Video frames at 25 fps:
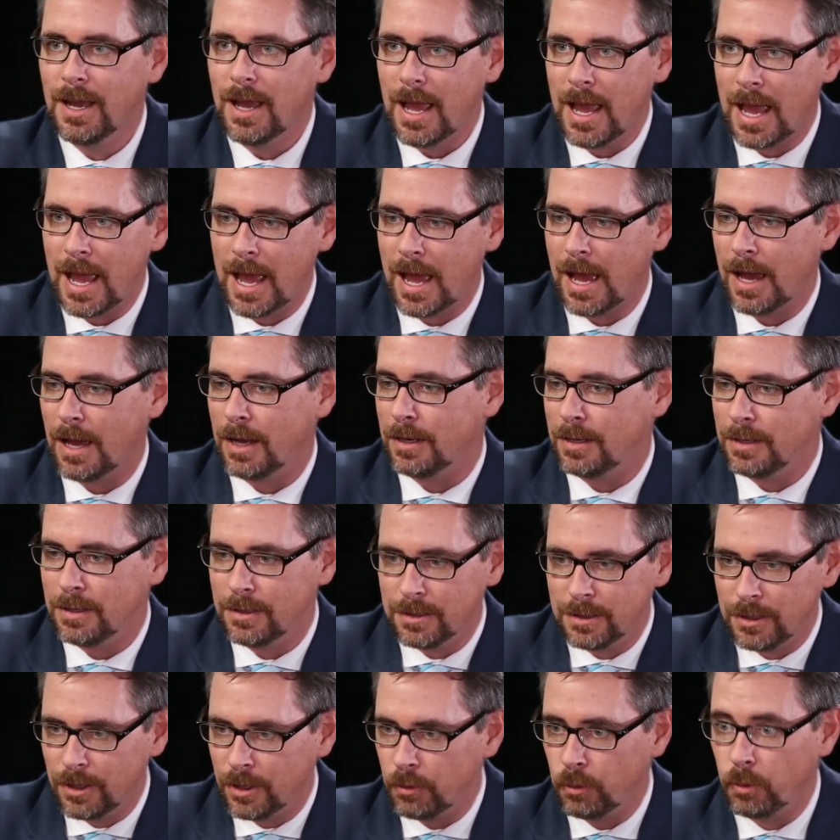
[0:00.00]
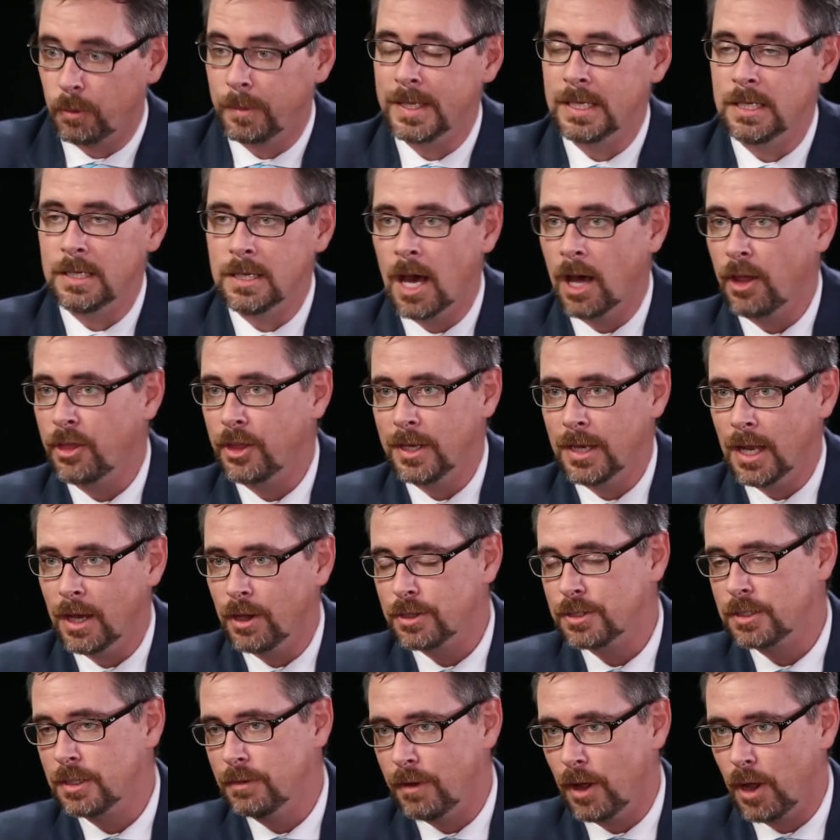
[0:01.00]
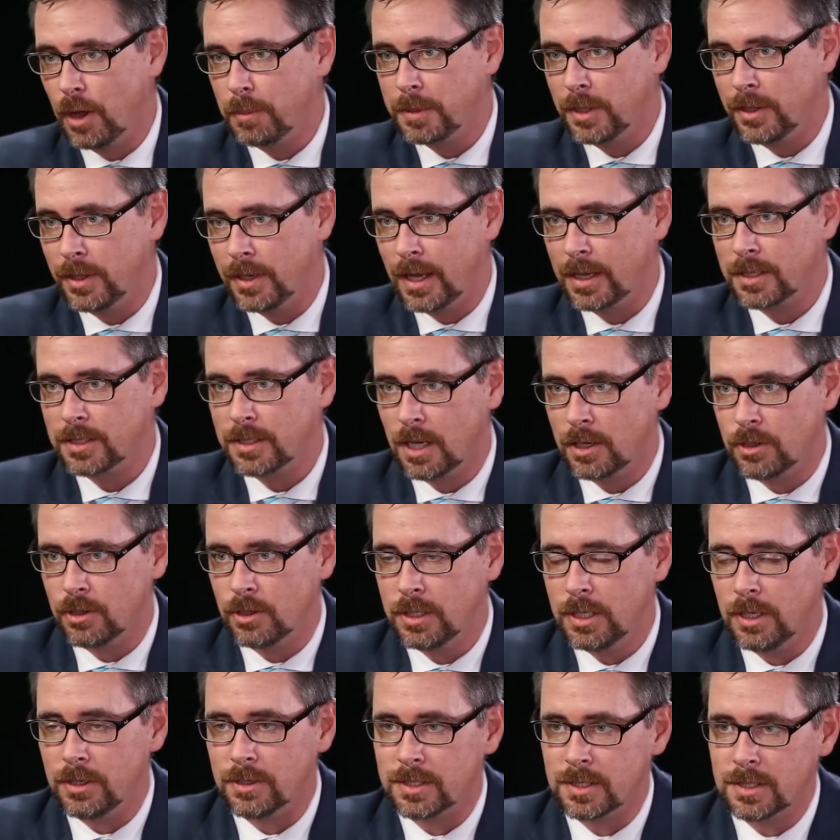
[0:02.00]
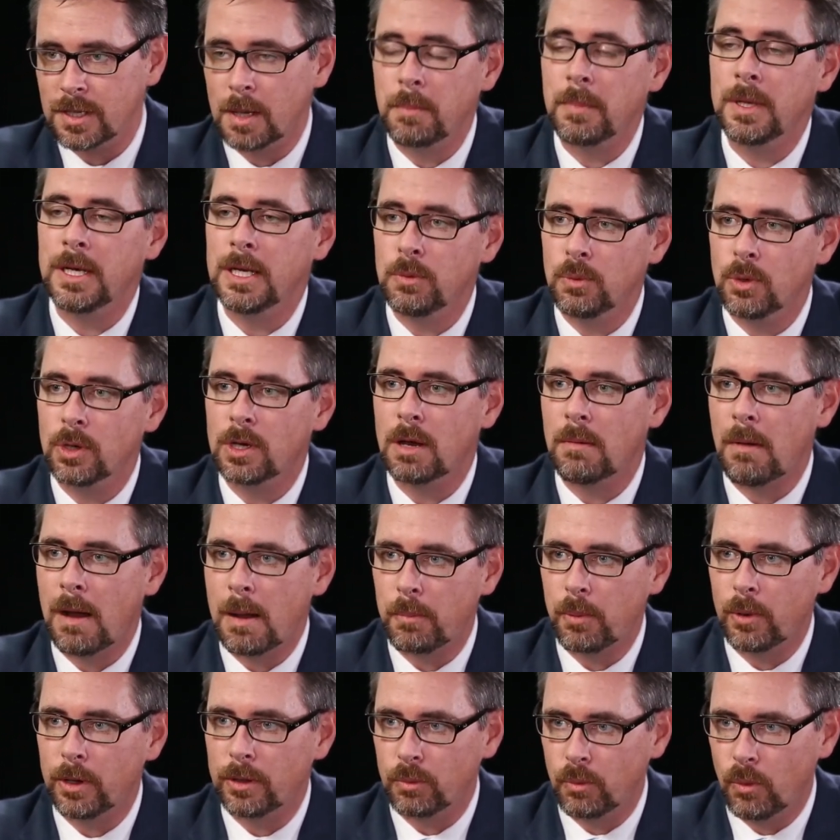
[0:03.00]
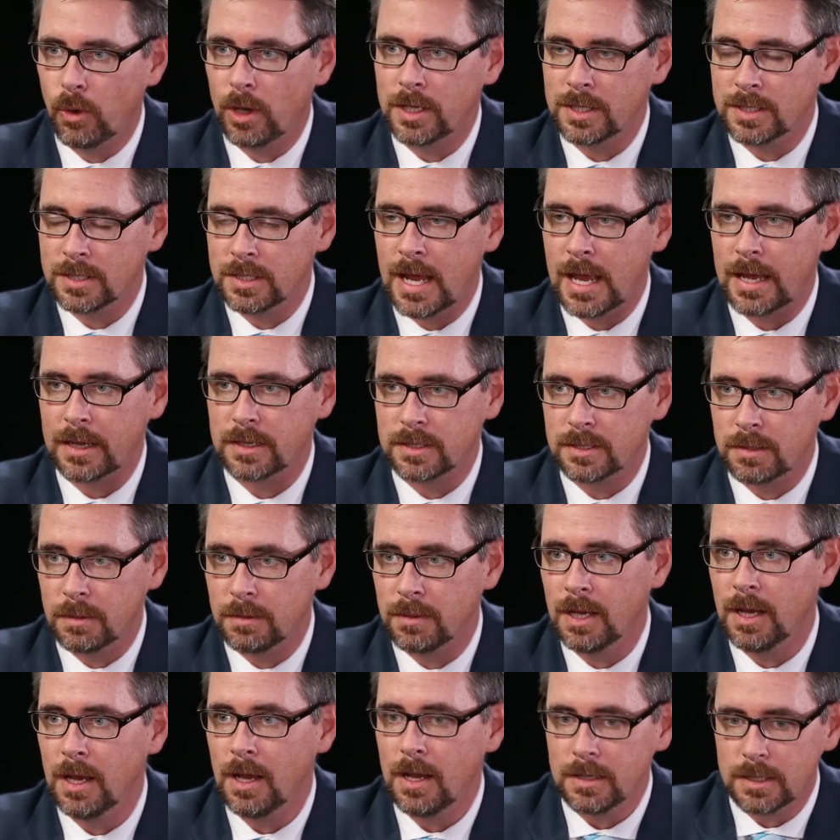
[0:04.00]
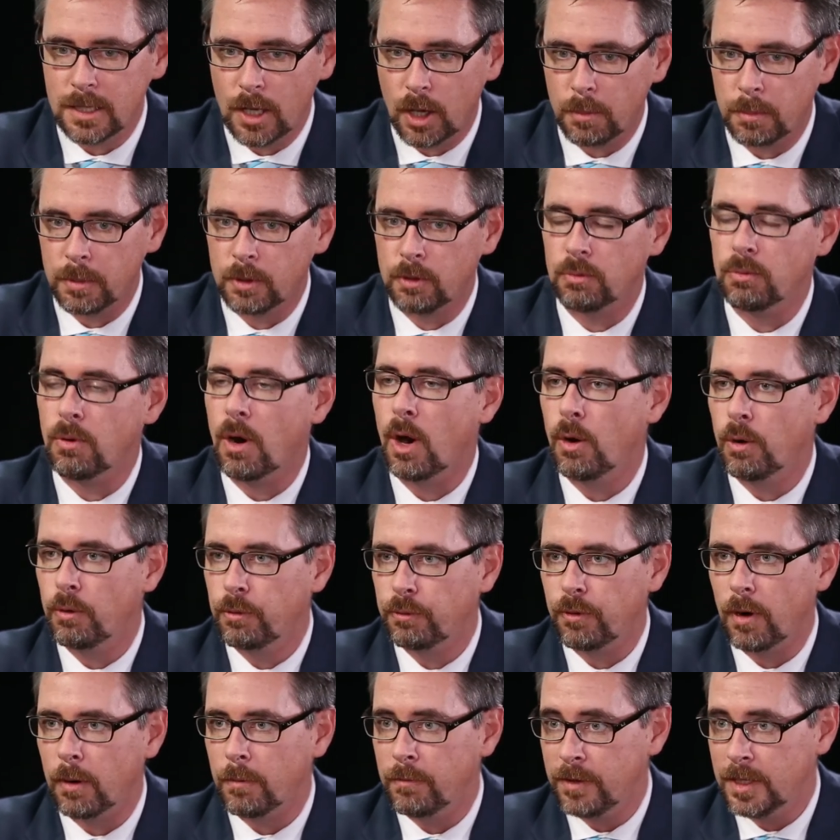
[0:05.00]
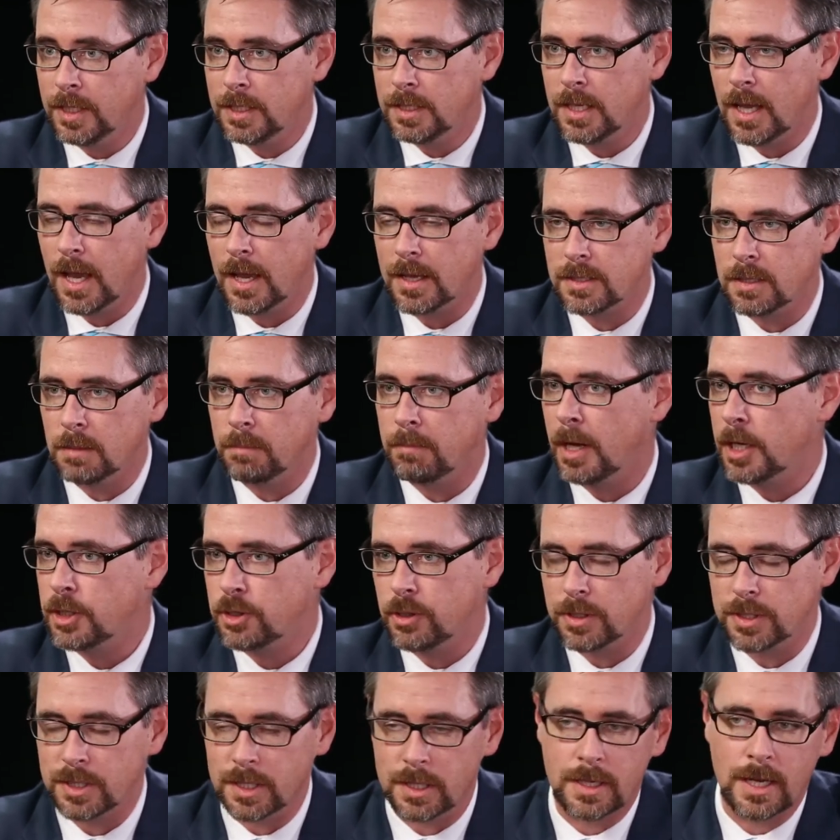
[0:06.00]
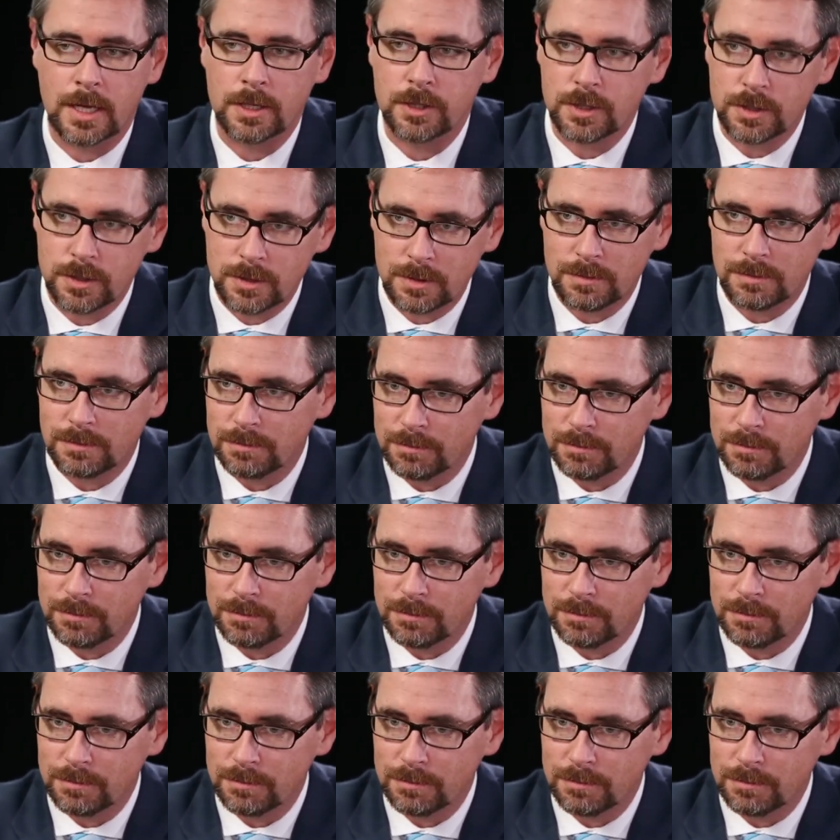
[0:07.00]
And there will be nothing else developed in the next 100 years. Somebody will come up with what is next to help grow from VTS and buttress it, not just